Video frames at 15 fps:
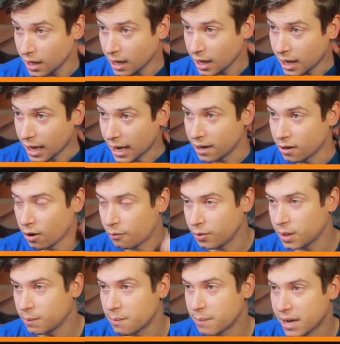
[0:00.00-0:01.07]
And hopefully
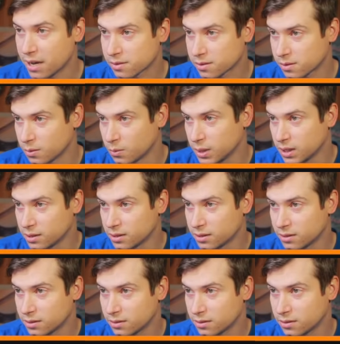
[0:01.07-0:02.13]
my mouse
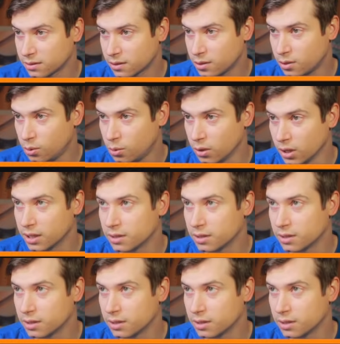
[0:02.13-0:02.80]
will cool it.